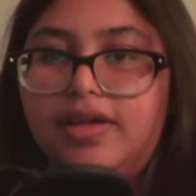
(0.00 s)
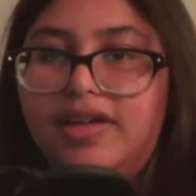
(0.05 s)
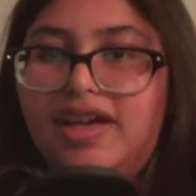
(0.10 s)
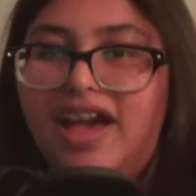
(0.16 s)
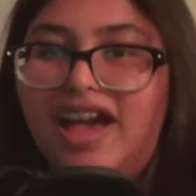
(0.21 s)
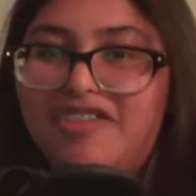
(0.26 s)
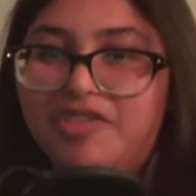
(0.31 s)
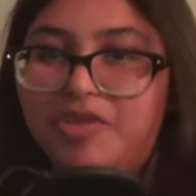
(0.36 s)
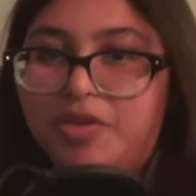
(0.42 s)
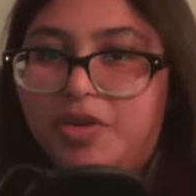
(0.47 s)

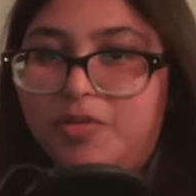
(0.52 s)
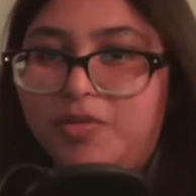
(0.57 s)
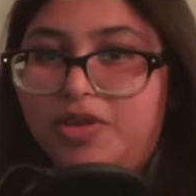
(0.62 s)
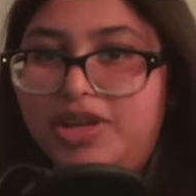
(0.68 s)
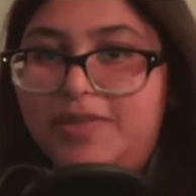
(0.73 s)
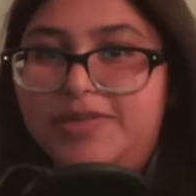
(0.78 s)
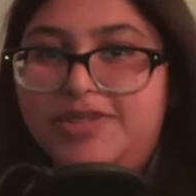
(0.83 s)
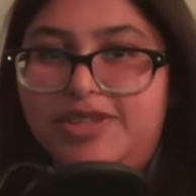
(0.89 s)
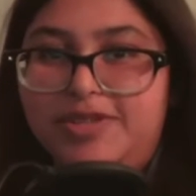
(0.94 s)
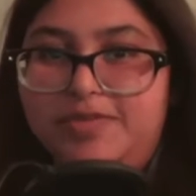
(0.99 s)
Hi everyone,
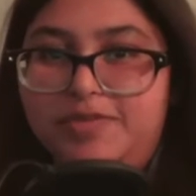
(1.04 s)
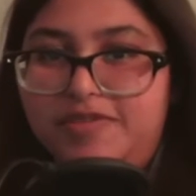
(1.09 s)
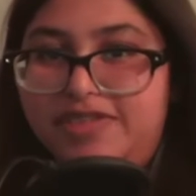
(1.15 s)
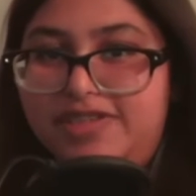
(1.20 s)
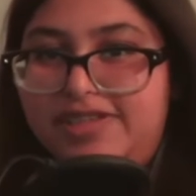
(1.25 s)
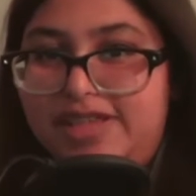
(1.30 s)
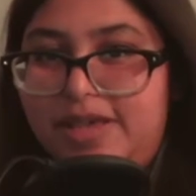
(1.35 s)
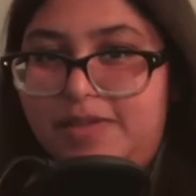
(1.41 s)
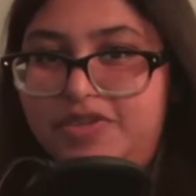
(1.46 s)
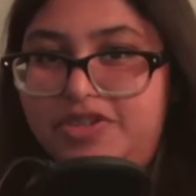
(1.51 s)
welcome to the
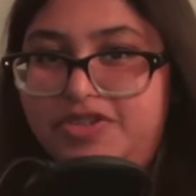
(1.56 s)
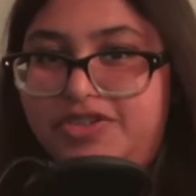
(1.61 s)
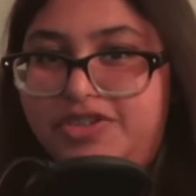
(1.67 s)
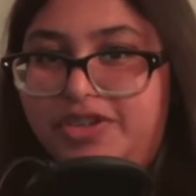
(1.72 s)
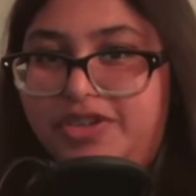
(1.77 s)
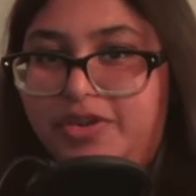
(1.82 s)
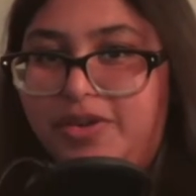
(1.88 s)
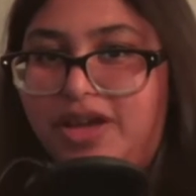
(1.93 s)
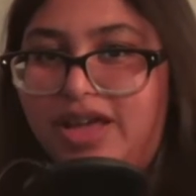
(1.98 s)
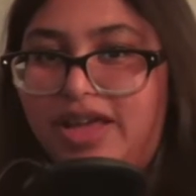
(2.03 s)
Movieception
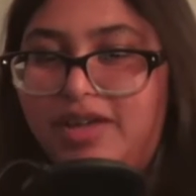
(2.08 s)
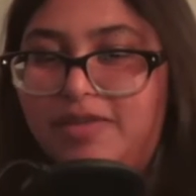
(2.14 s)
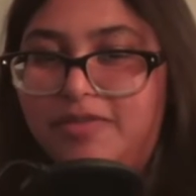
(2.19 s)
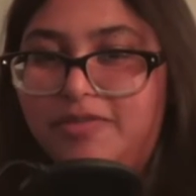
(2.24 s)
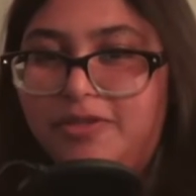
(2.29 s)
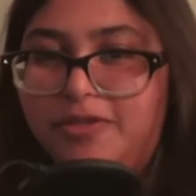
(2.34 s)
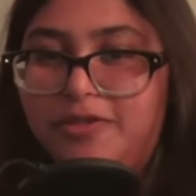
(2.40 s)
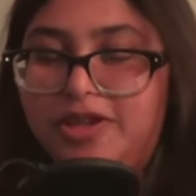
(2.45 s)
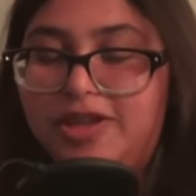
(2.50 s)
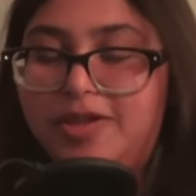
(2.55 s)
Show. I am
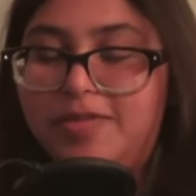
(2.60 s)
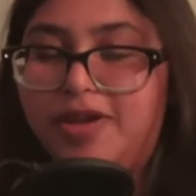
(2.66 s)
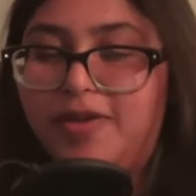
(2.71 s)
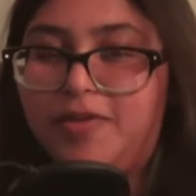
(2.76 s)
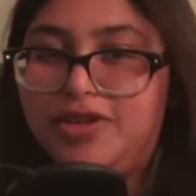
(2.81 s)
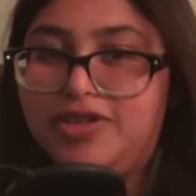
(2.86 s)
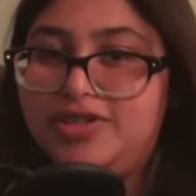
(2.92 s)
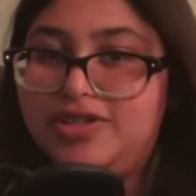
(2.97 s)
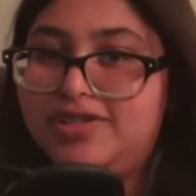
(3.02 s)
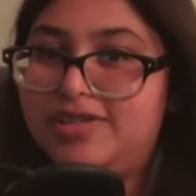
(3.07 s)
Fariba and
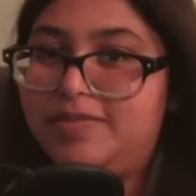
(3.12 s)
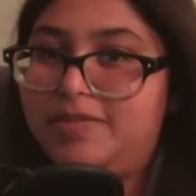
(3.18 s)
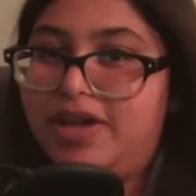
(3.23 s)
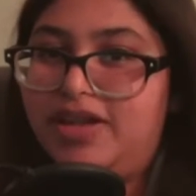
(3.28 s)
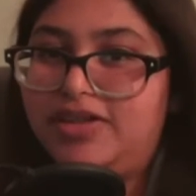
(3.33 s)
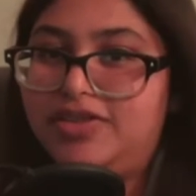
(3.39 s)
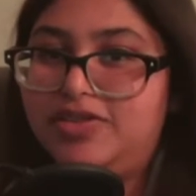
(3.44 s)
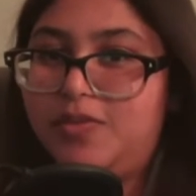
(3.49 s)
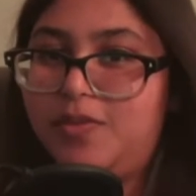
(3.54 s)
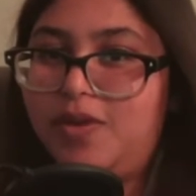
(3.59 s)
we're just
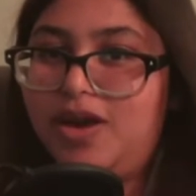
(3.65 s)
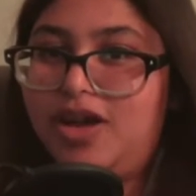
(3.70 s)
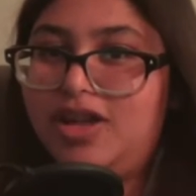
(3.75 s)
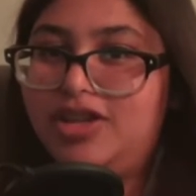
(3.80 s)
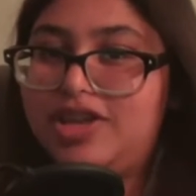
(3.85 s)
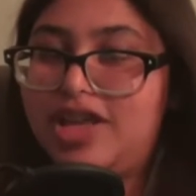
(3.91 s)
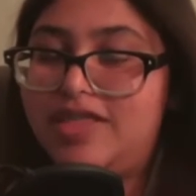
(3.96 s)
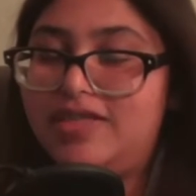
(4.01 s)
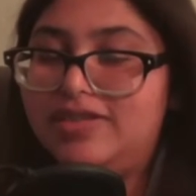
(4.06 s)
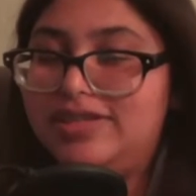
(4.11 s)
about to
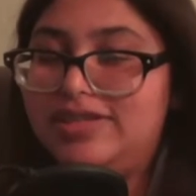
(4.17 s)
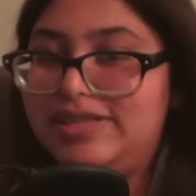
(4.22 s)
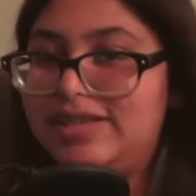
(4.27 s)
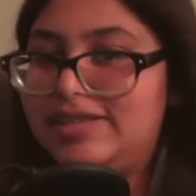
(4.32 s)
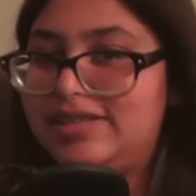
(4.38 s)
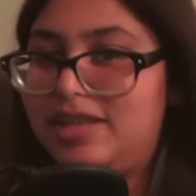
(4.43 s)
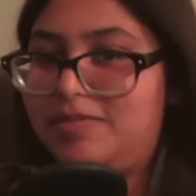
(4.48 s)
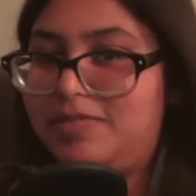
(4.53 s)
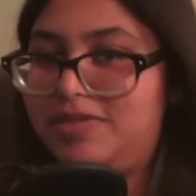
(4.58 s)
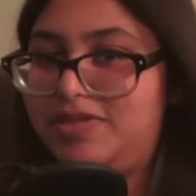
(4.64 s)
watch the sixth
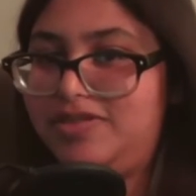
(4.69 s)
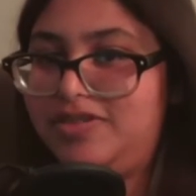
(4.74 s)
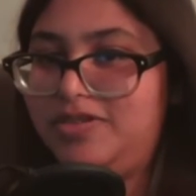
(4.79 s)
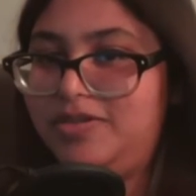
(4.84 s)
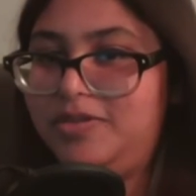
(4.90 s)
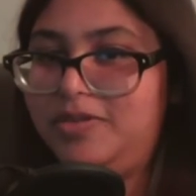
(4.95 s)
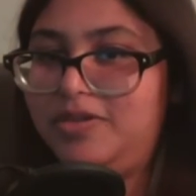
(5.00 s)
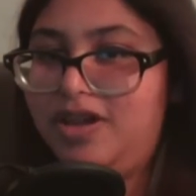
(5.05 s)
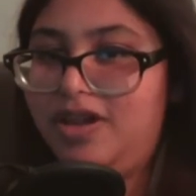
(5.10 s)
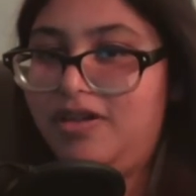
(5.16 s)

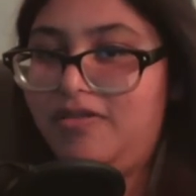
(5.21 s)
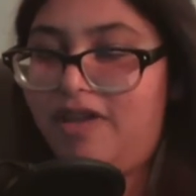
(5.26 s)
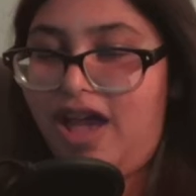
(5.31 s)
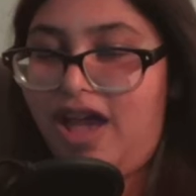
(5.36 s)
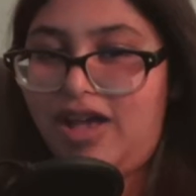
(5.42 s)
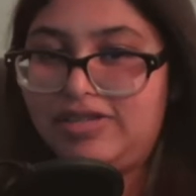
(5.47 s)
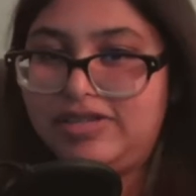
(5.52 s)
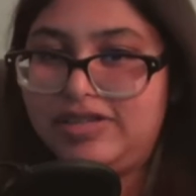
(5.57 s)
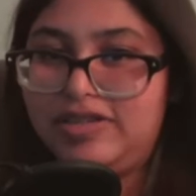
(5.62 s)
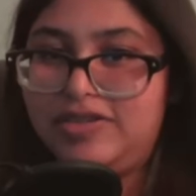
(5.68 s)
episode of
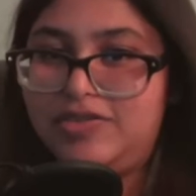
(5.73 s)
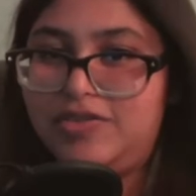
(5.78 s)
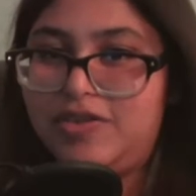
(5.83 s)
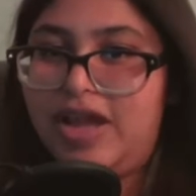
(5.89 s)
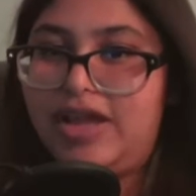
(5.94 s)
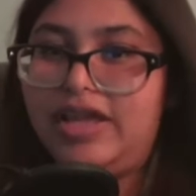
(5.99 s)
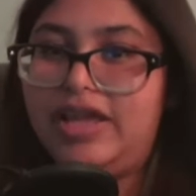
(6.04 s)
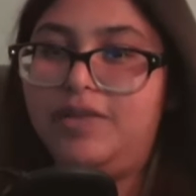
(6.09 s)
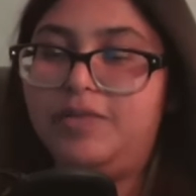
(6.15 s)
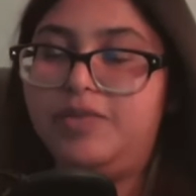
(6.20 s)
House of the
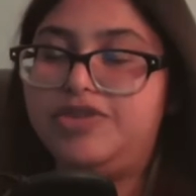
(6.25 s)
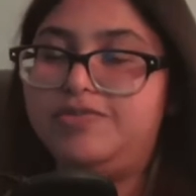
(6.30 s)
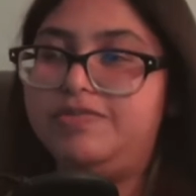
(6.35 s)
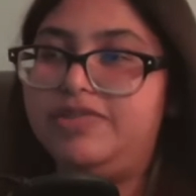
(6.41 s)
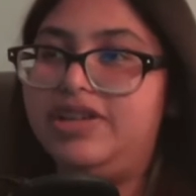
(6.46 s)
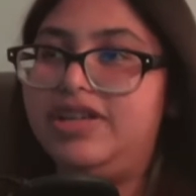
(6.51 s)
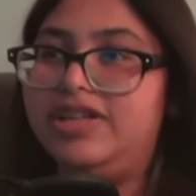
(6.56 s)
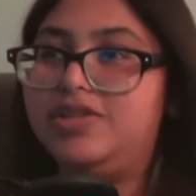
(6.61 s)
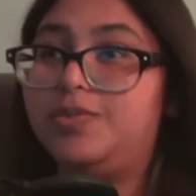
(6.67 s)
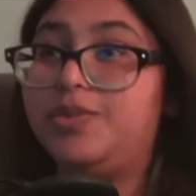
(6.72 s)
Dragon, which
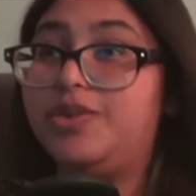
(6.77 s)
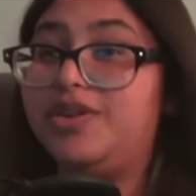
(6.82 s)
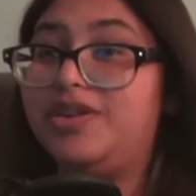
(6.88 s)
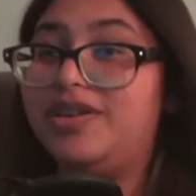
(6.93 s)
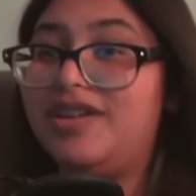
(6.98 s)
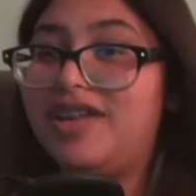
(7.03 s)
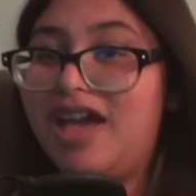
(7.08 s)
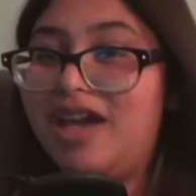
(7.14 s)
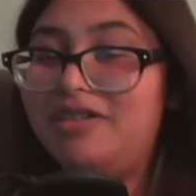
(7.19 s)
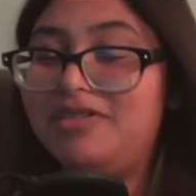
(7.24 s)
means we're
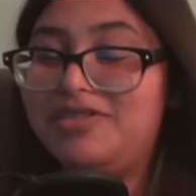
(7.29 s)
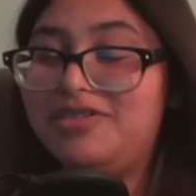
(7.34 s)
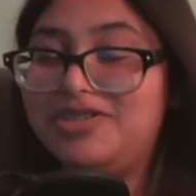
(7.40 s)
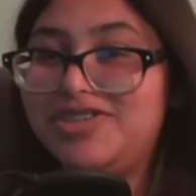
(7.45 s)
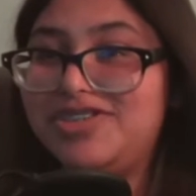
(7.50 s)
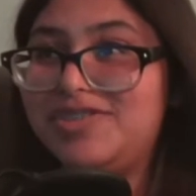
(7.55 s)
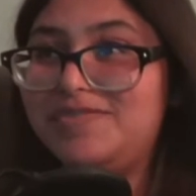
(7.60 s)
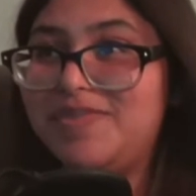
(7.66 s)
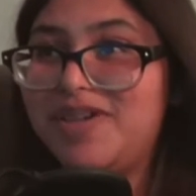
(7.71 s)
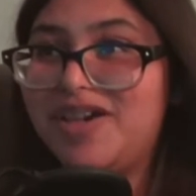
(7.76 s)
now
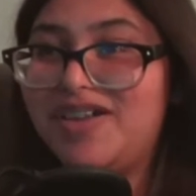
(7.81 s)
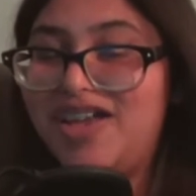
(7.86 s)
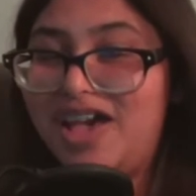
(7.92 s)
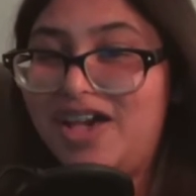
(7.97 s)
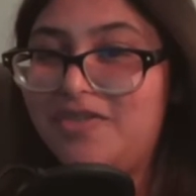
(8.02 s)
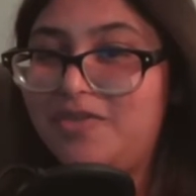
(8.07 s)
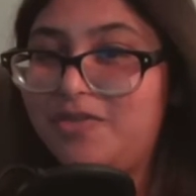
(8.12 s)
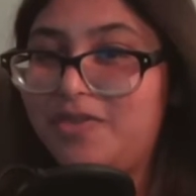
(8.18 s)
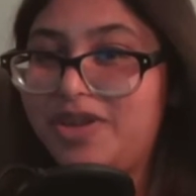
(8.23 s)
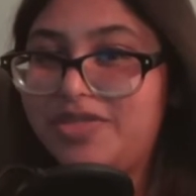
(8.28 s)
just about
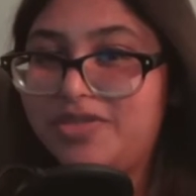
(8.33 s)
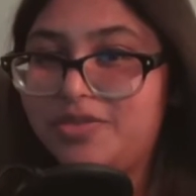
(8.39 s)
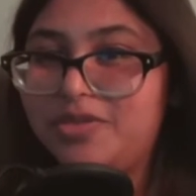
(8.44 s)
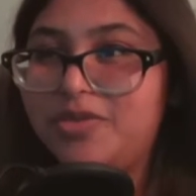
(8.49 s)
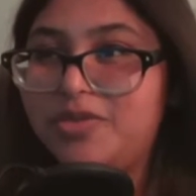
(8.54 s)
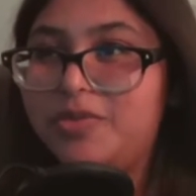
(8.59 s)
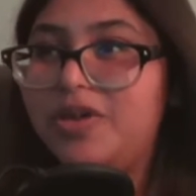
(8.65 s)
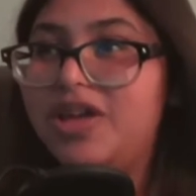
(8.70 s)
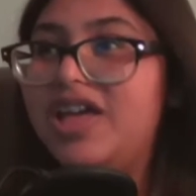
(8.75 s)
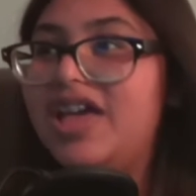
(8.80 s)
halfway
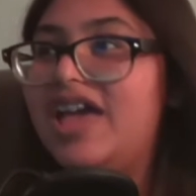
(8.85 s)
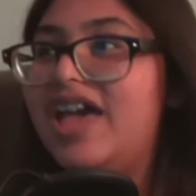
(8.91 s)
through.